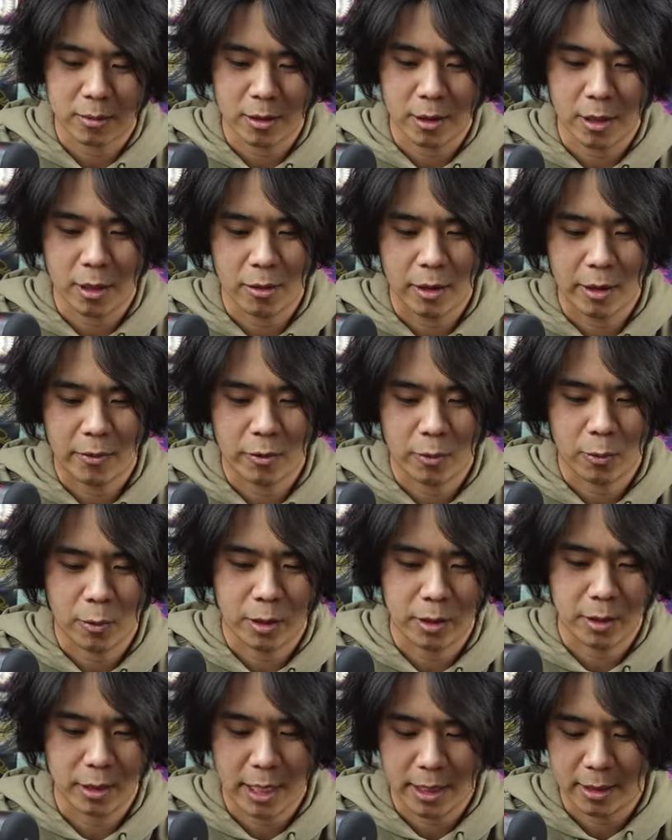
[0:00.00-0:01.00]
you know,
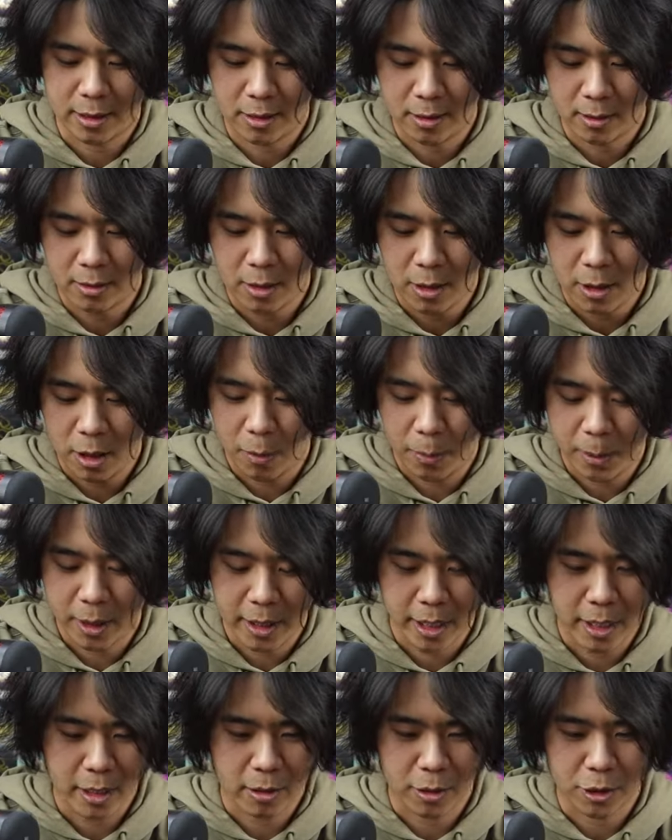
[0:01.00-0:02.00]
everyone that's
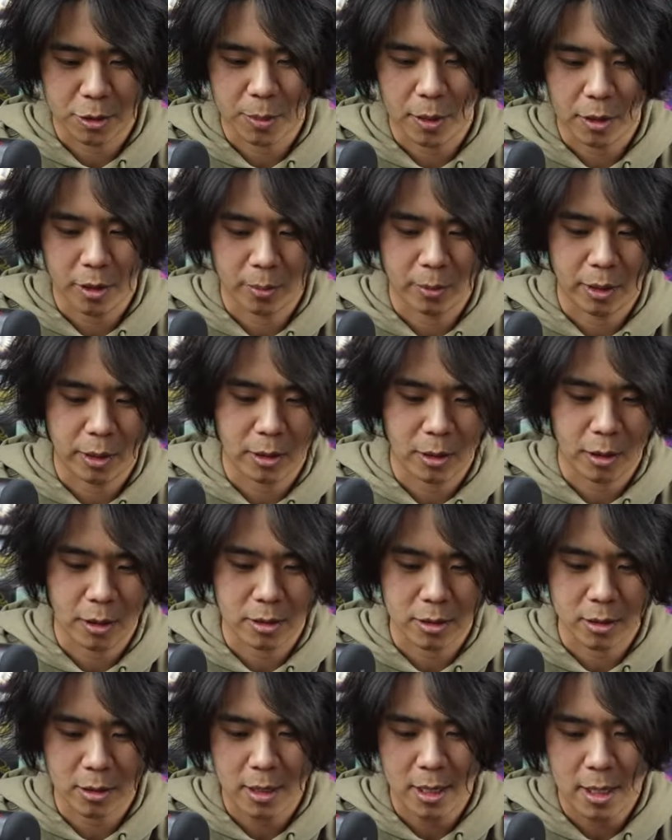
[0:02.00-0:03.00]
opening English Pokemon
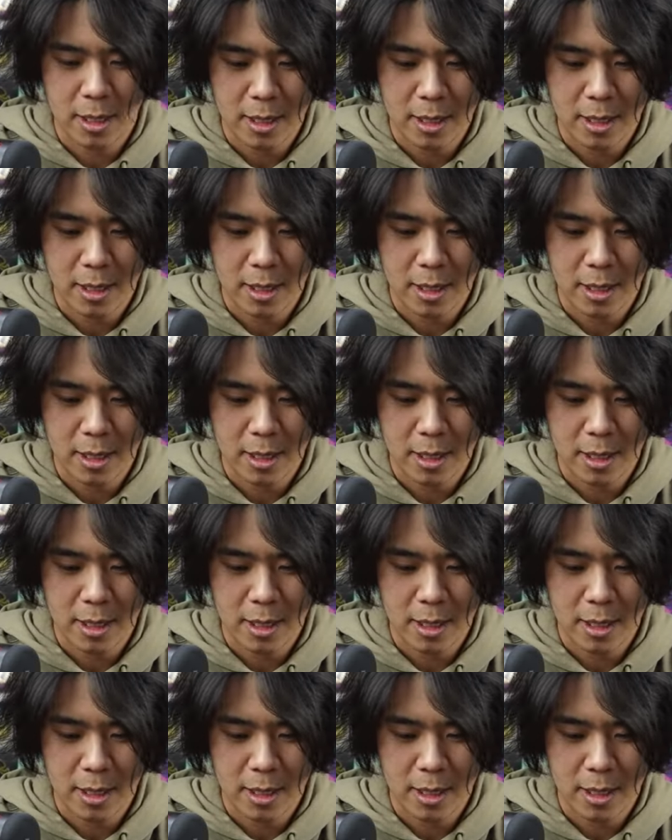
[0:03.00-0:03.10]
cards.